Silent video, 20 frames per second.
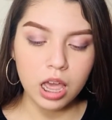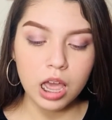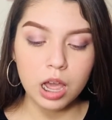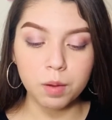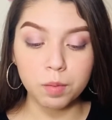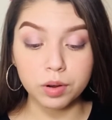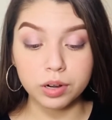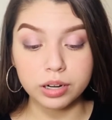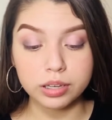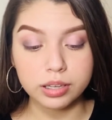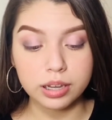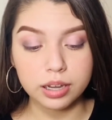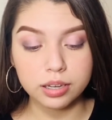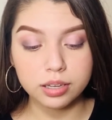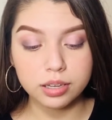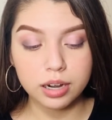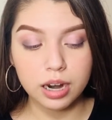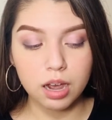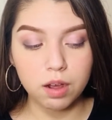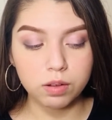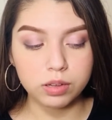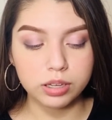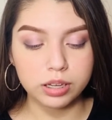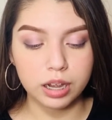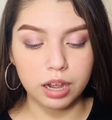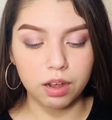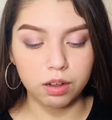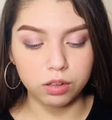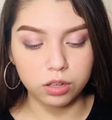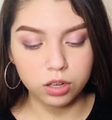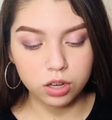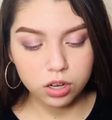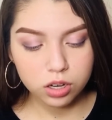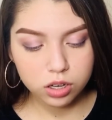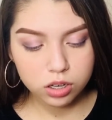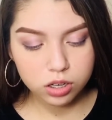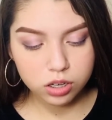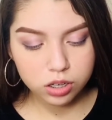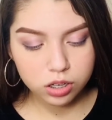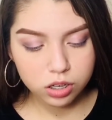And we're gonna test it out and see how it
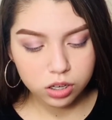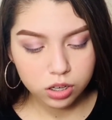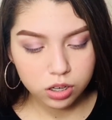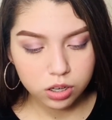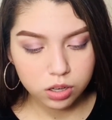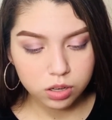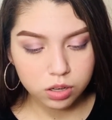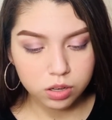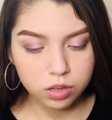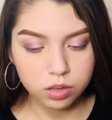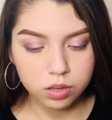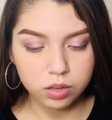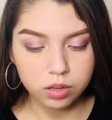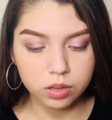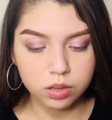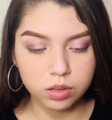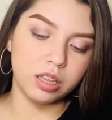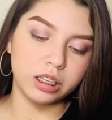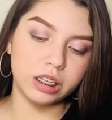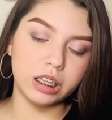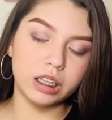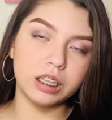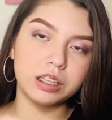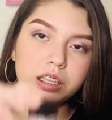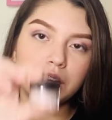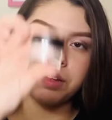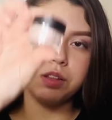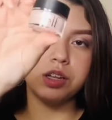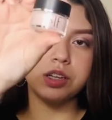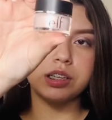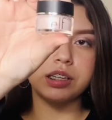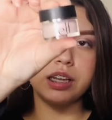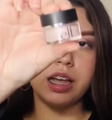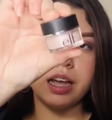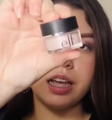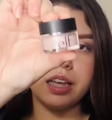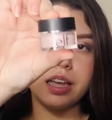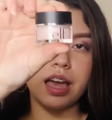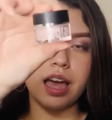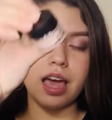looks. So that's how it looks
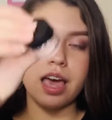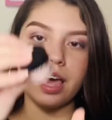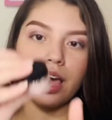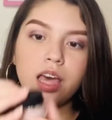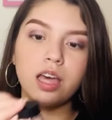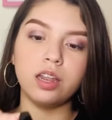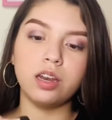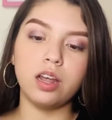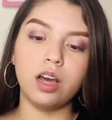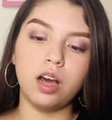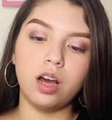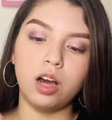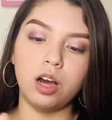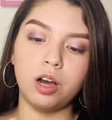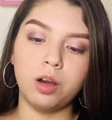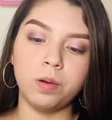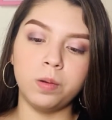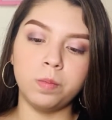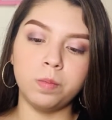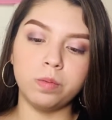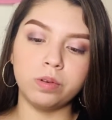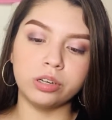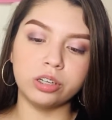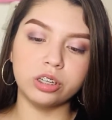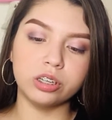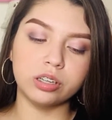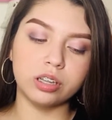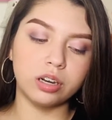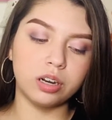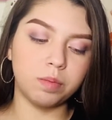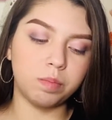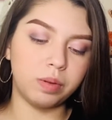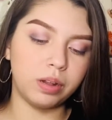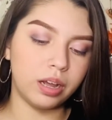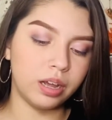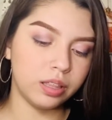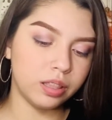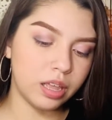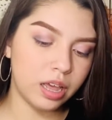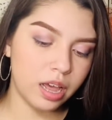like, and we're just gonna
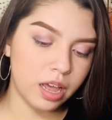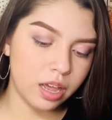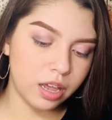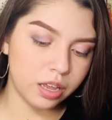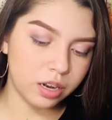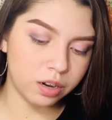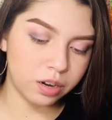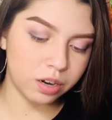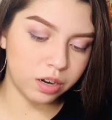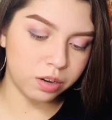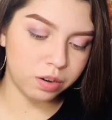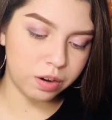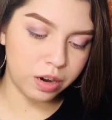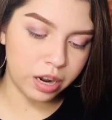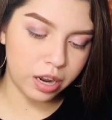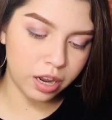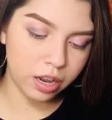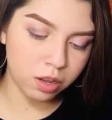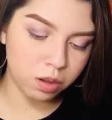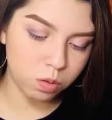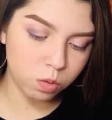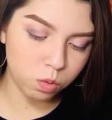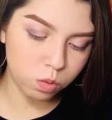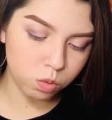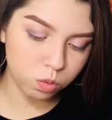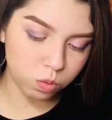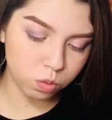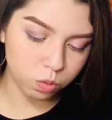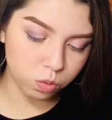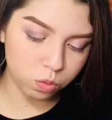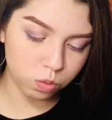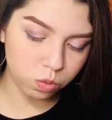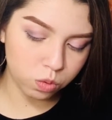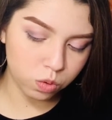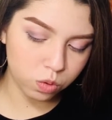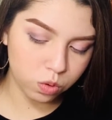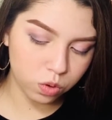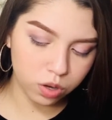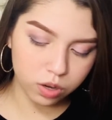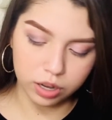apply that in our inner eye. Ooh,
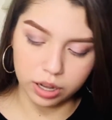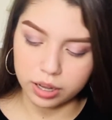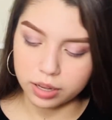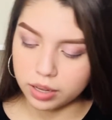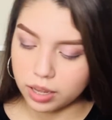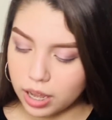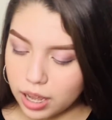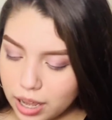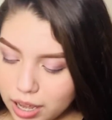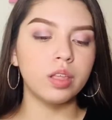okay.